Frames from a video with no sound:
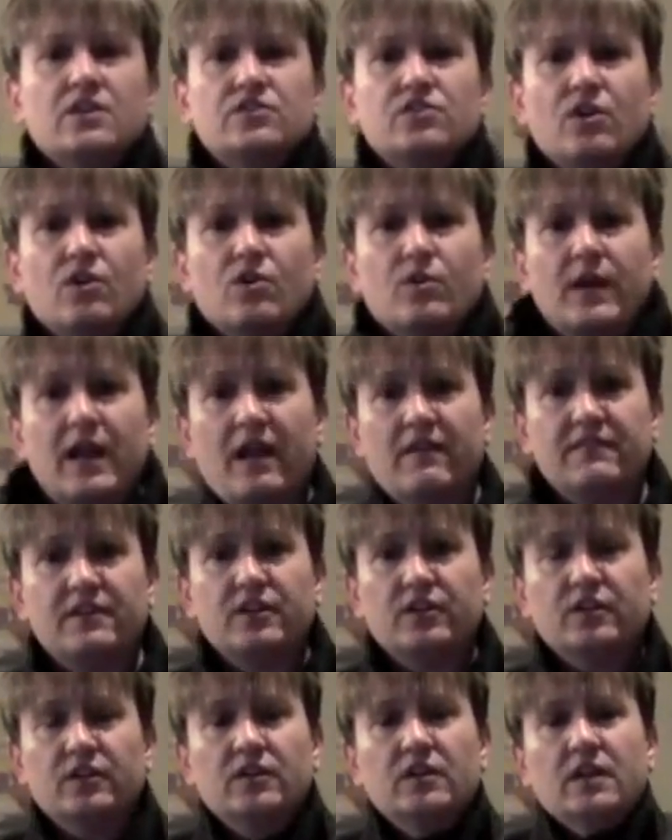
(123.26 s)
So
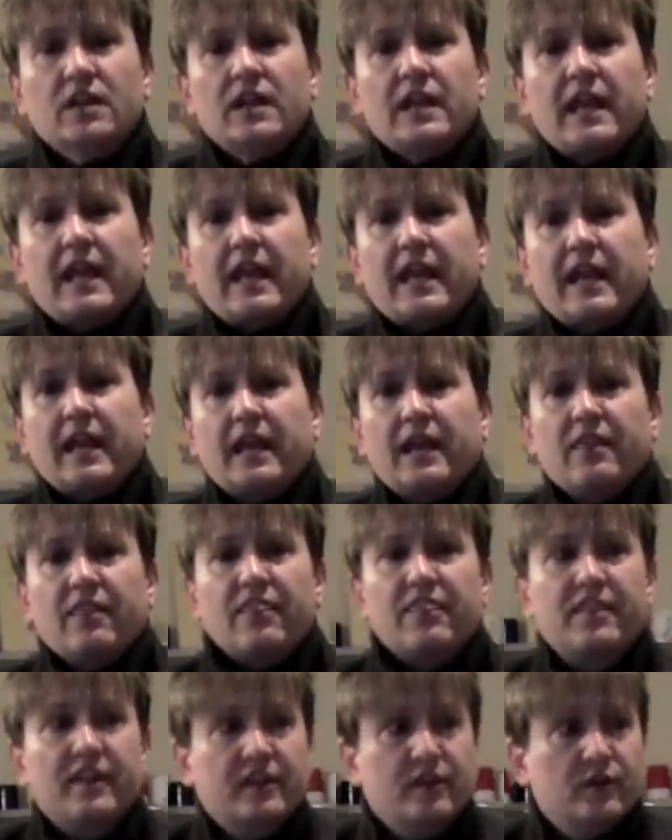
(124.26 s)
heavier and
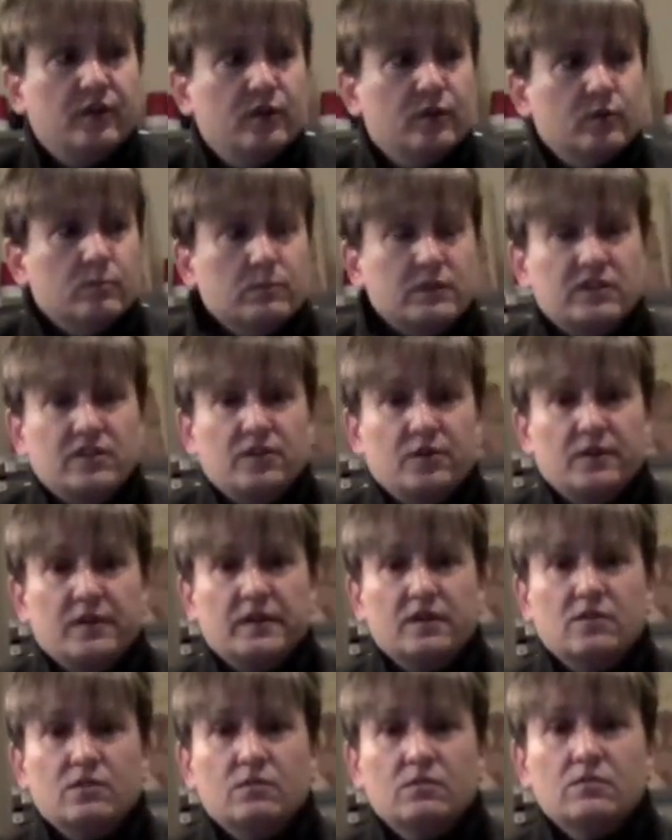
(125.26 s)
thicker
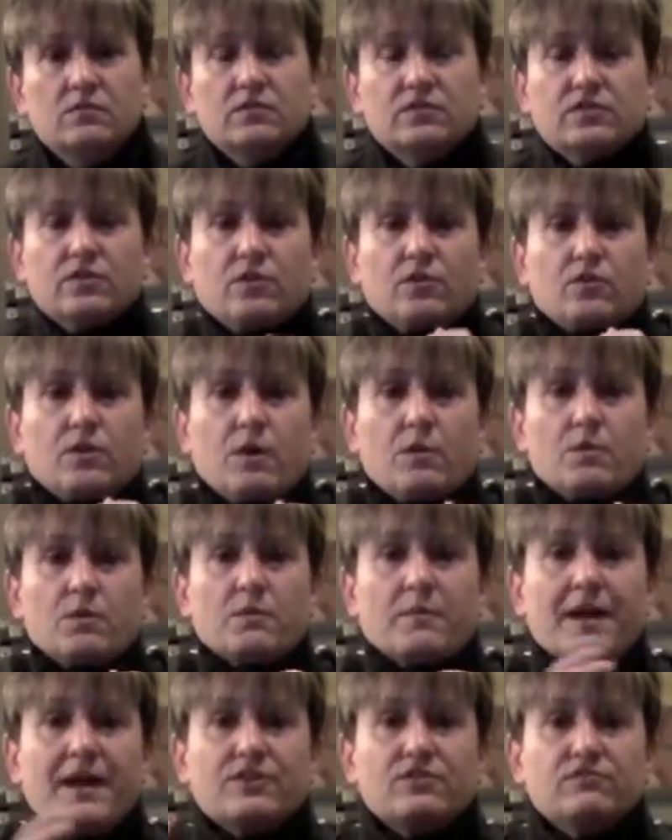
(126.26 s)
material. So I would
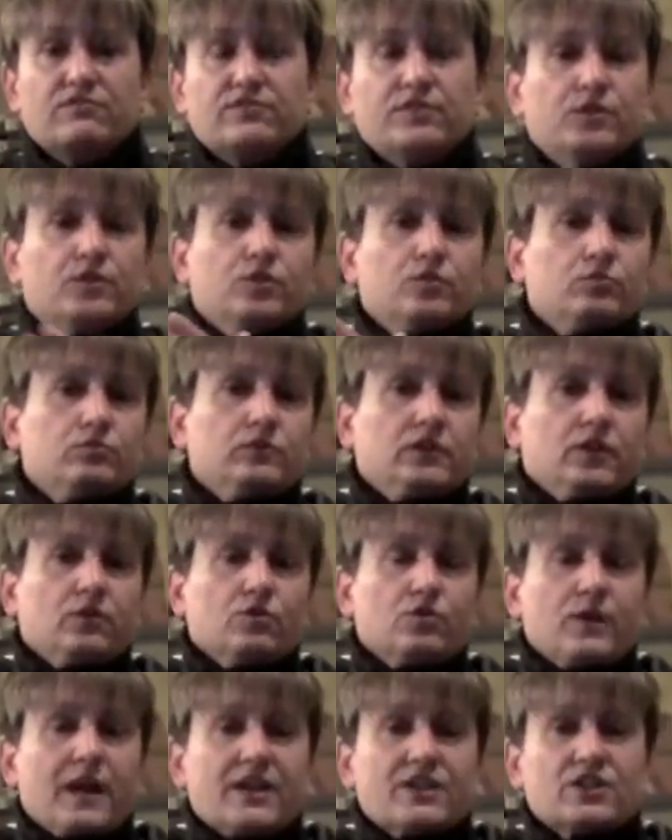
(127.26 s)
imagine for, you know,
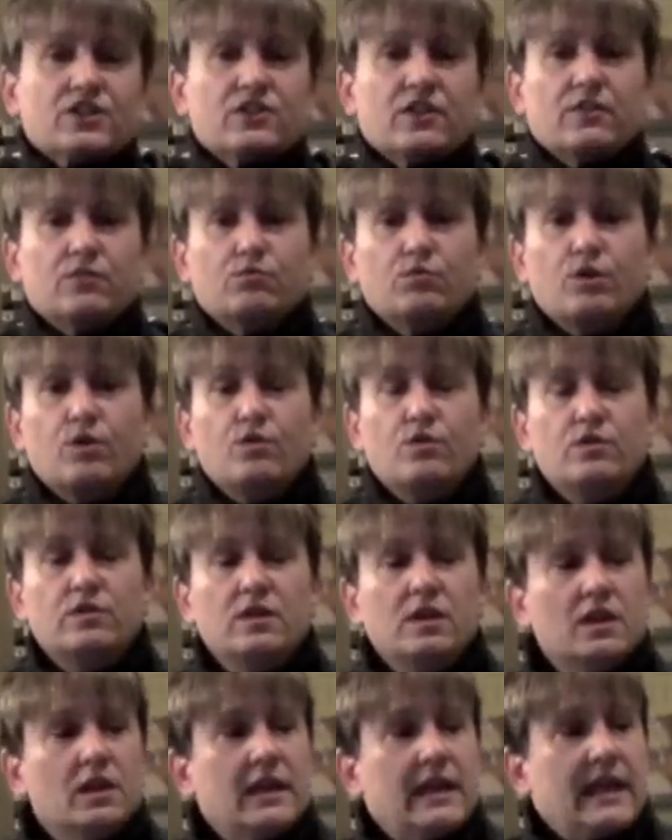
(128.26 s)
crashes on the road.
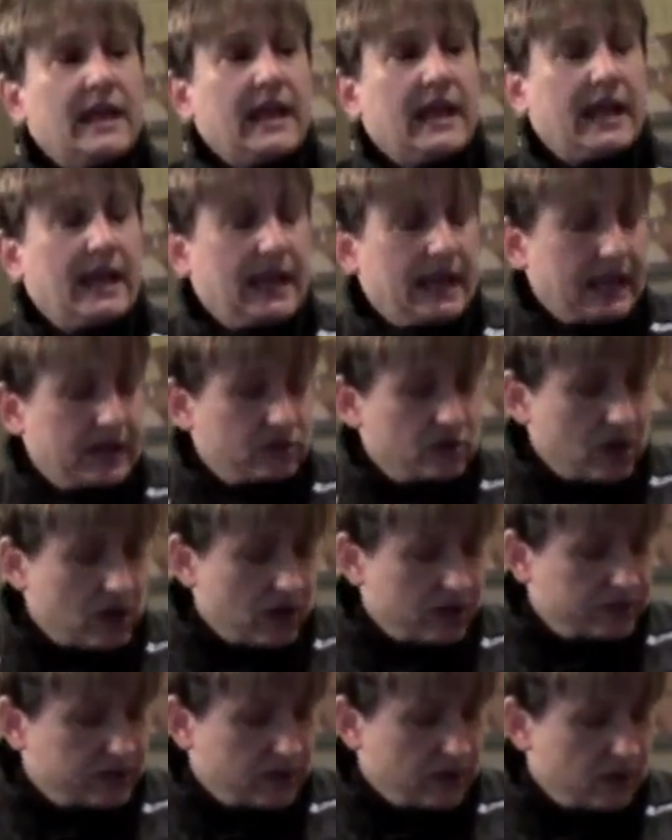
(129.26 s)
And
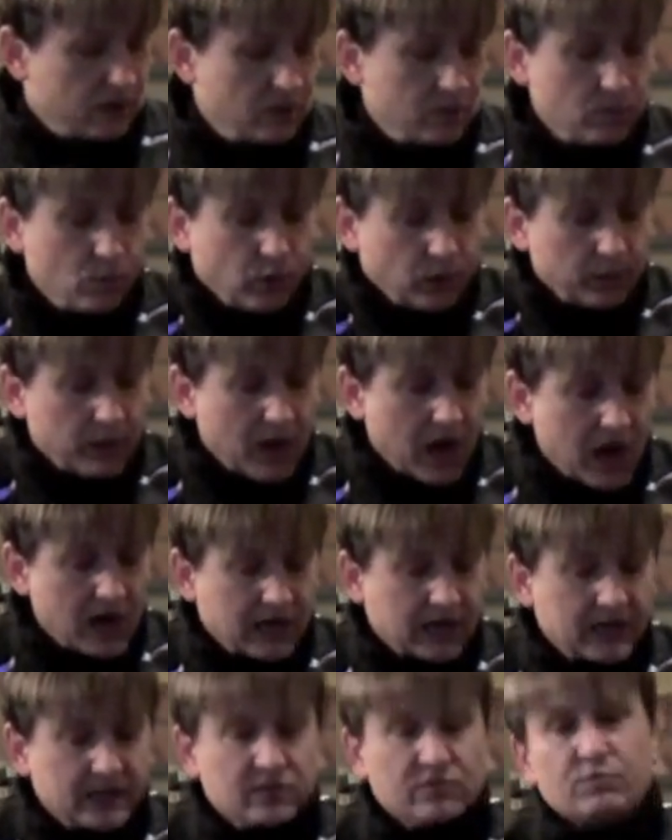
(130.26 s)
also more
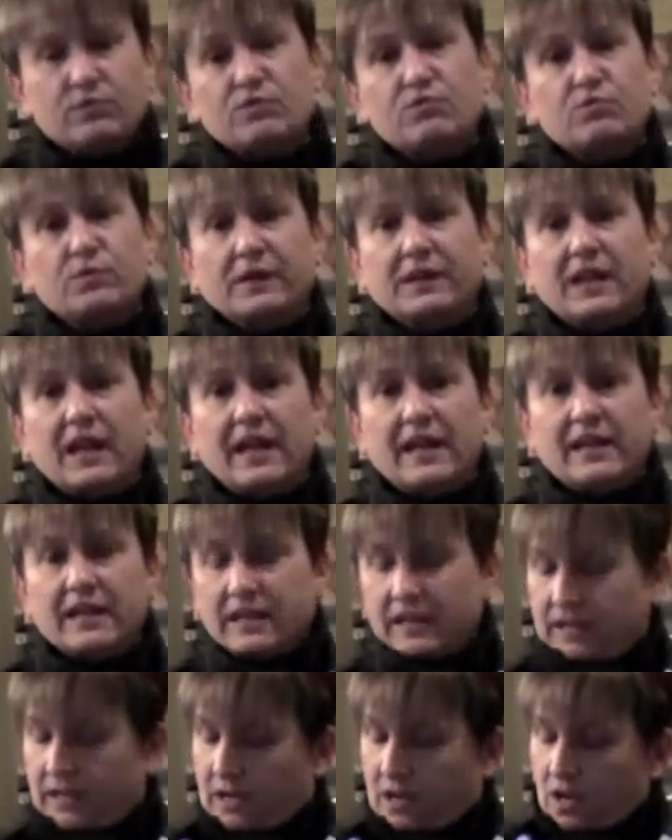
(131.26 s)
pockets, which we like.
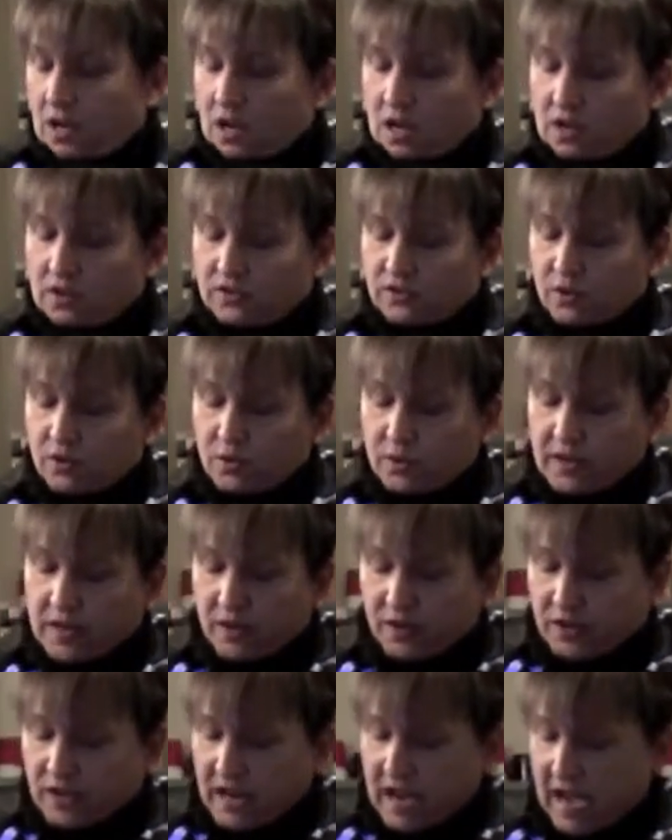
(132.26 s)
So
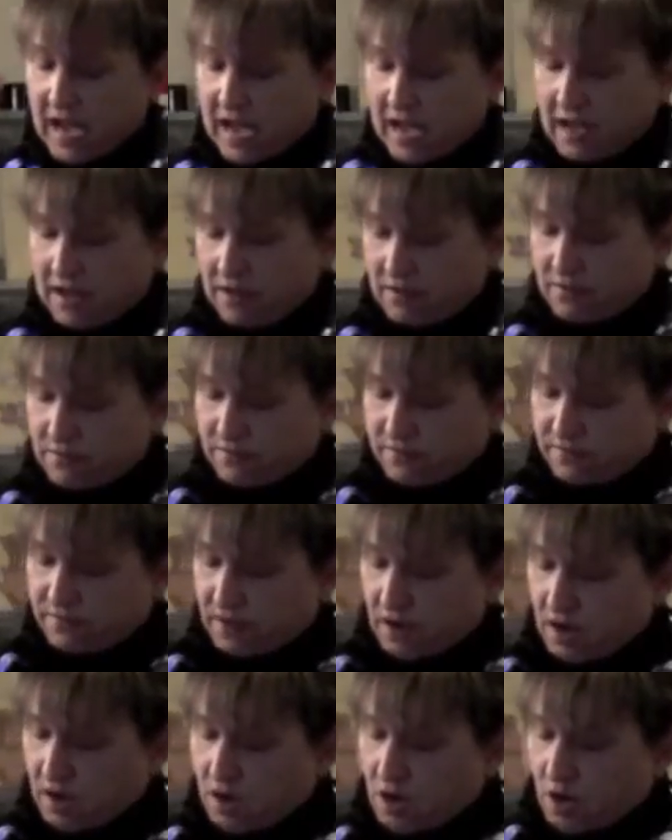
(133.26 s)
here you have
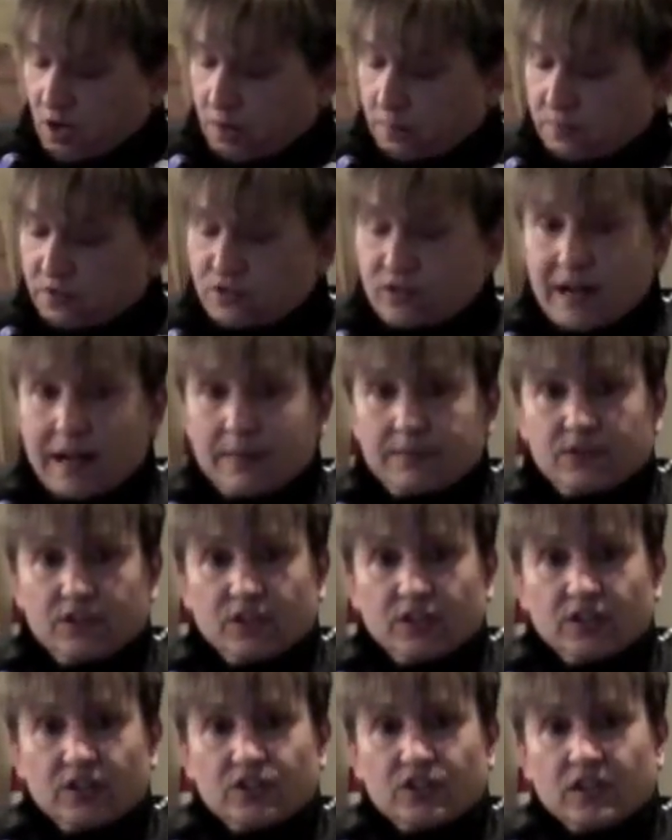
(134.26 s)
arm straps. You
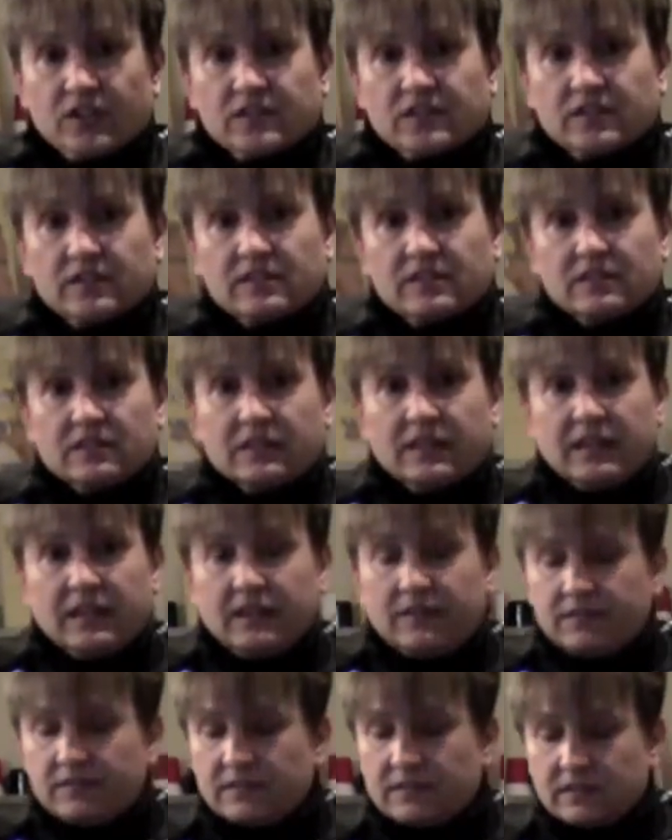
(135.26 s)
can adjust the
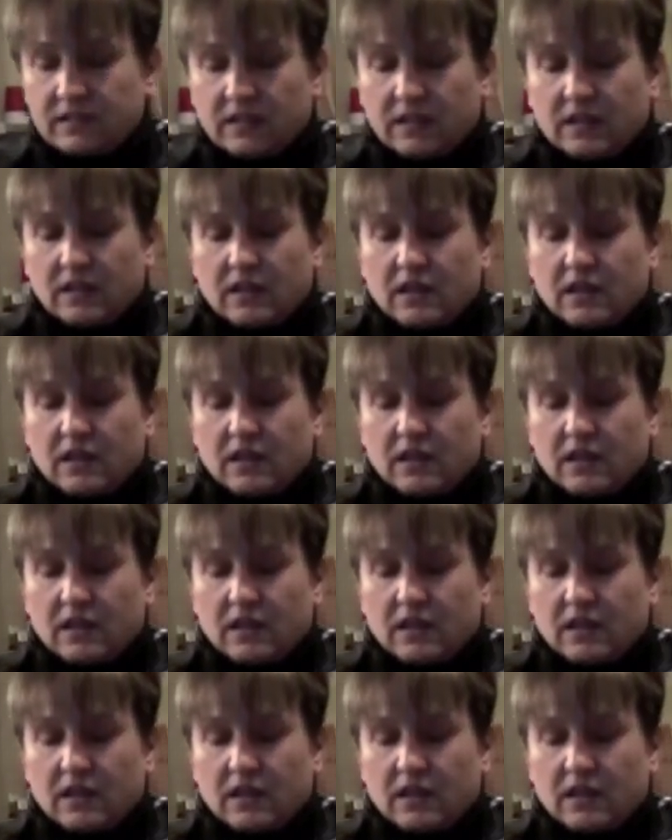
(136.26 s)
sleeves.